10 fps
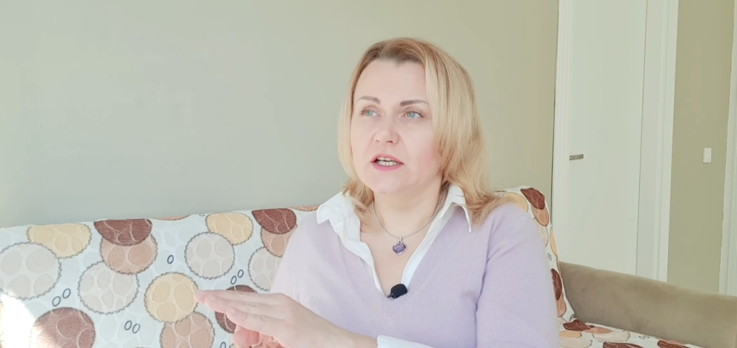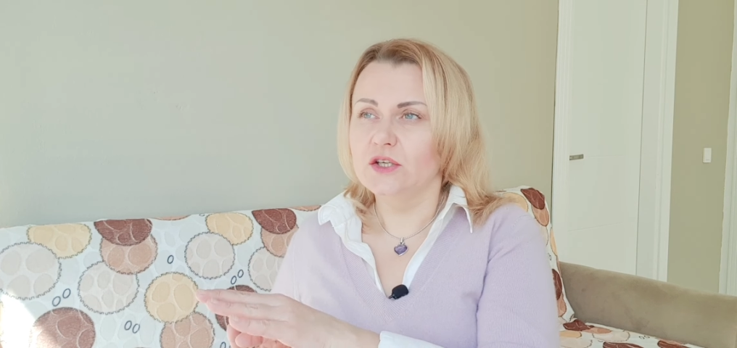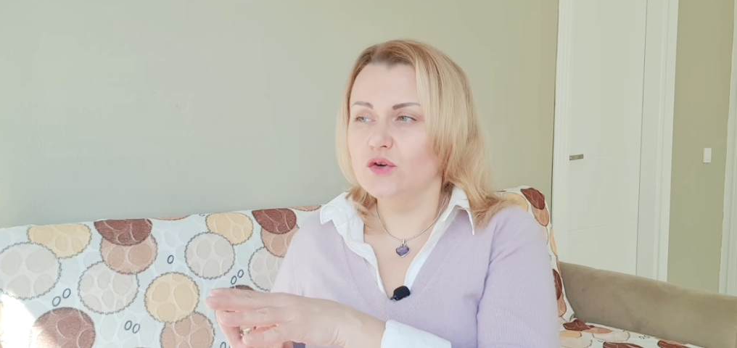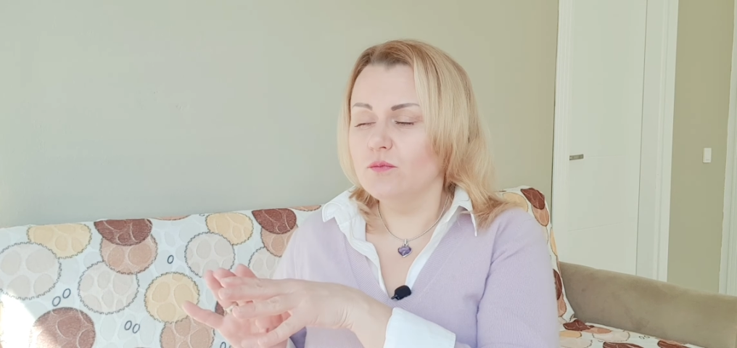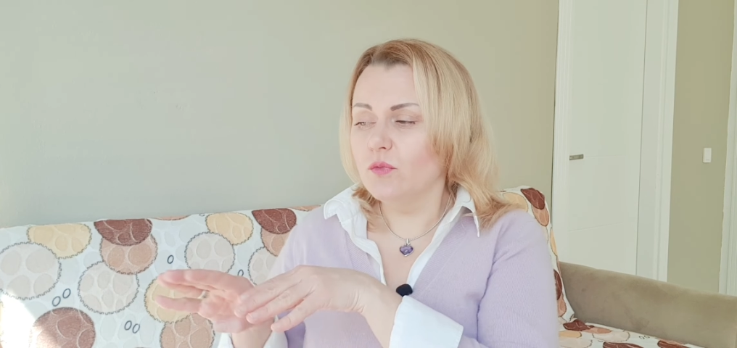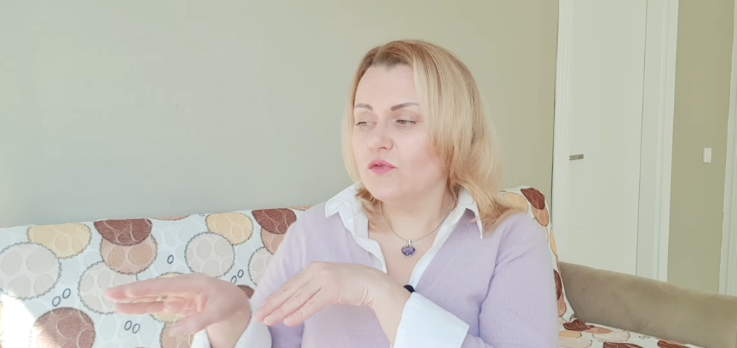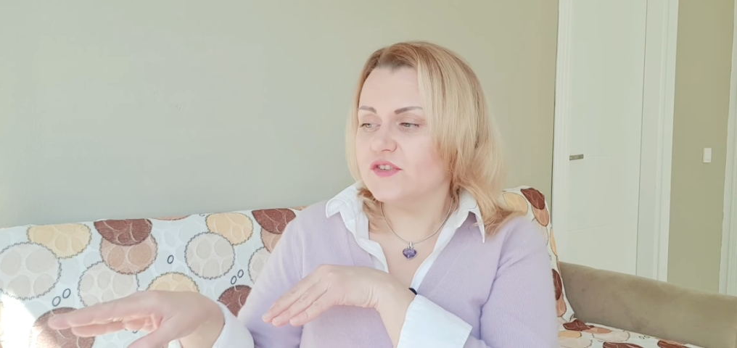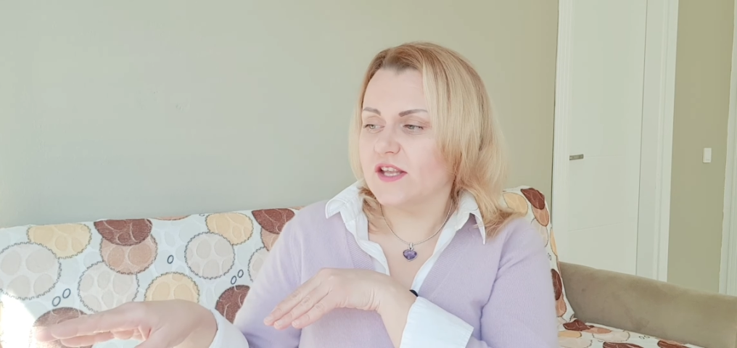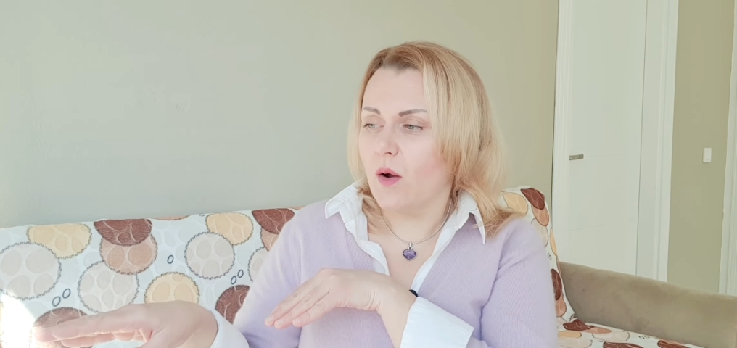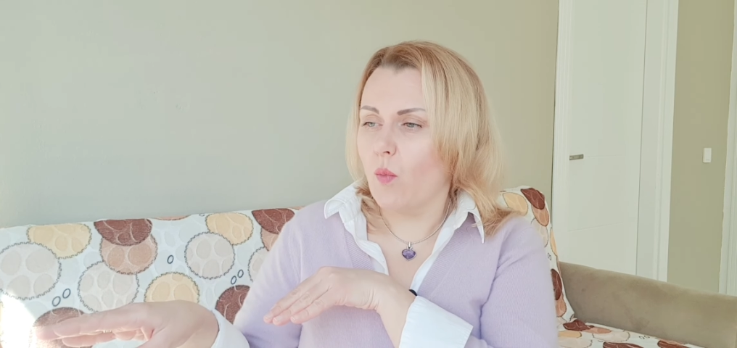You move
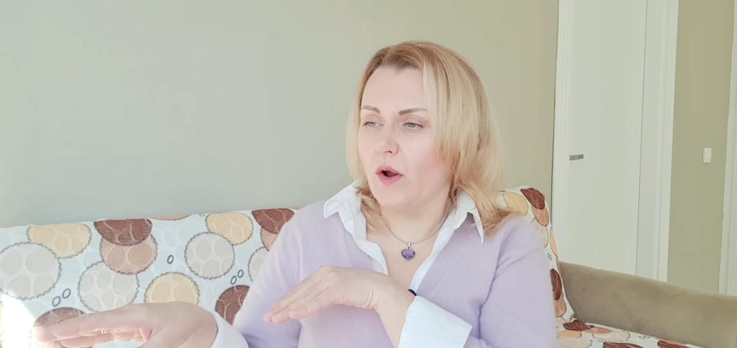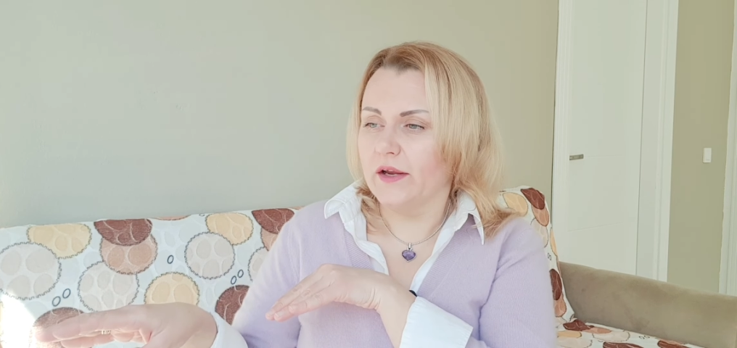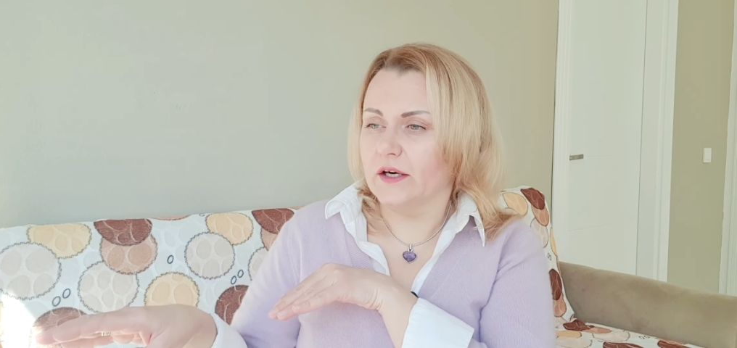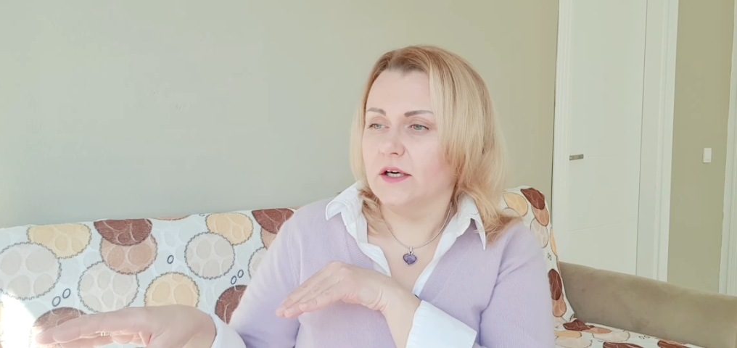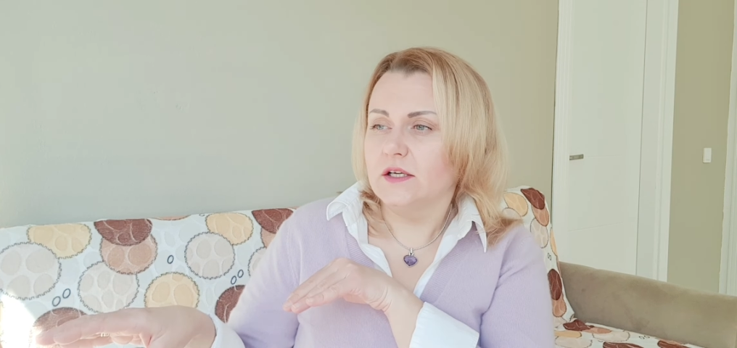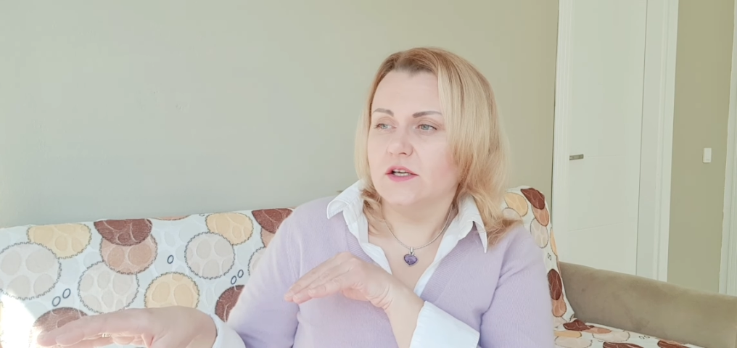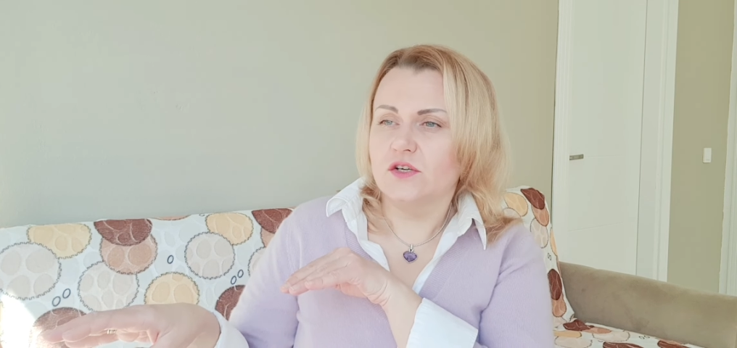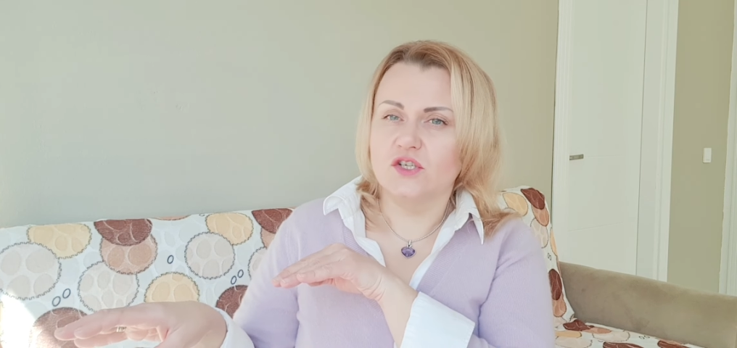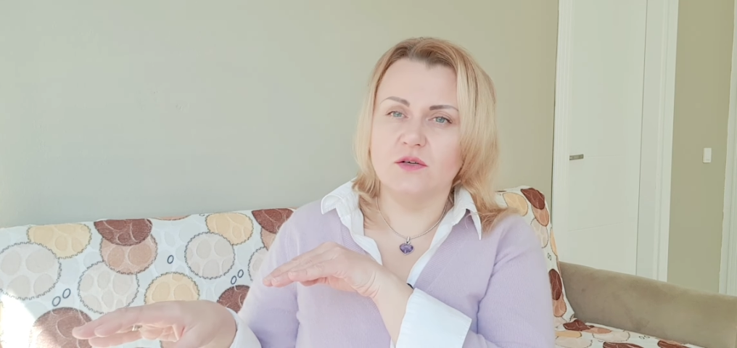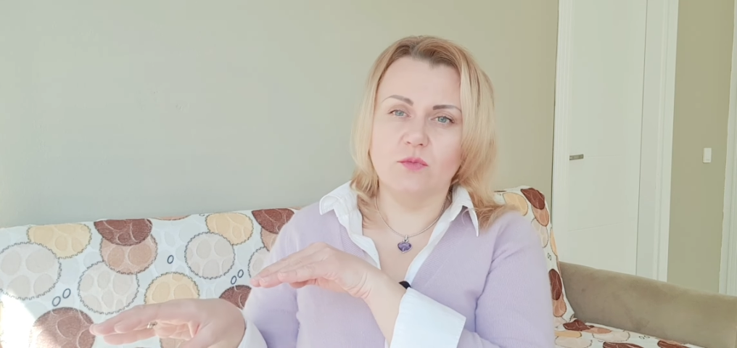somewhere.
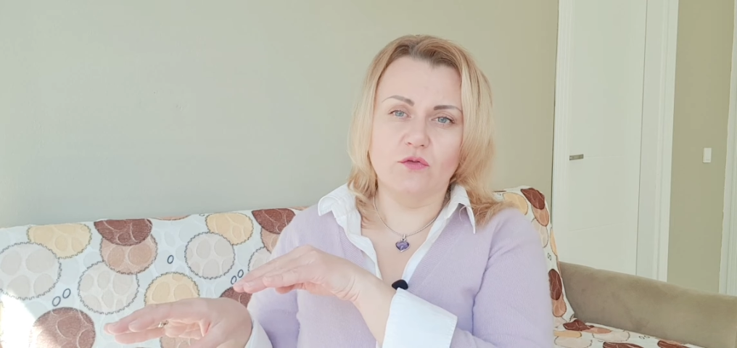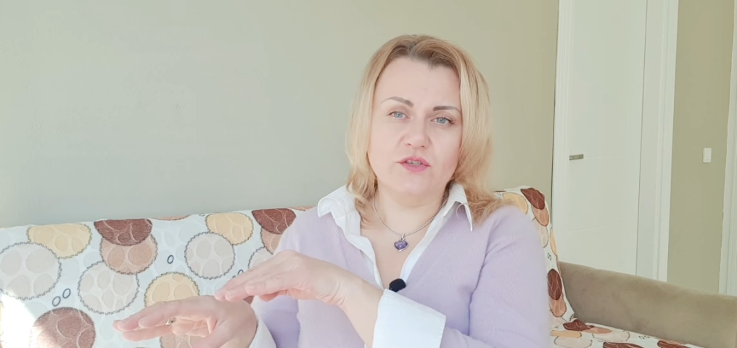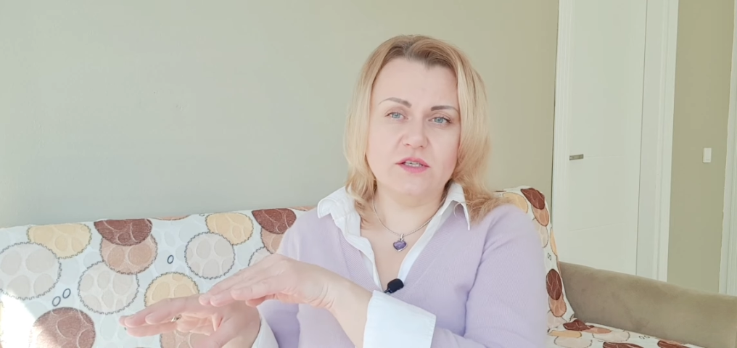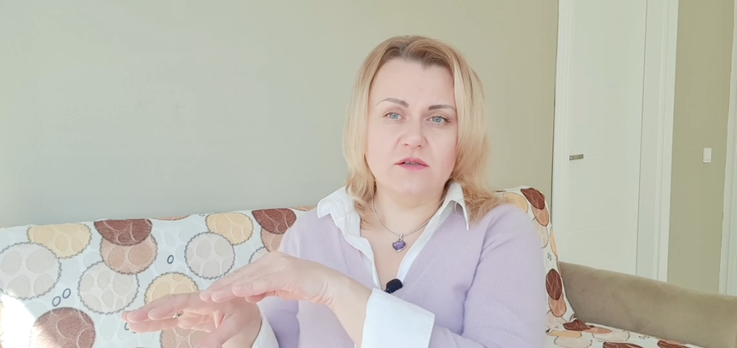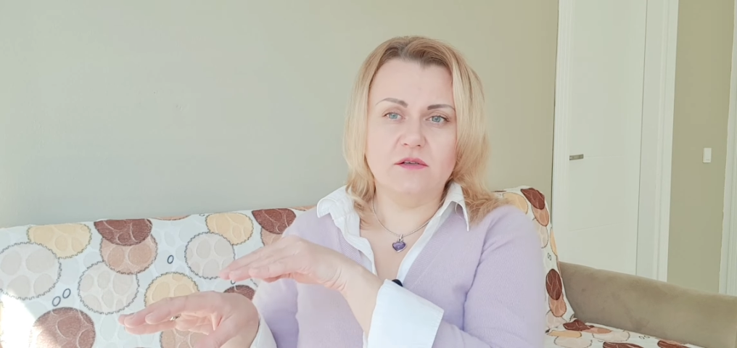She moves,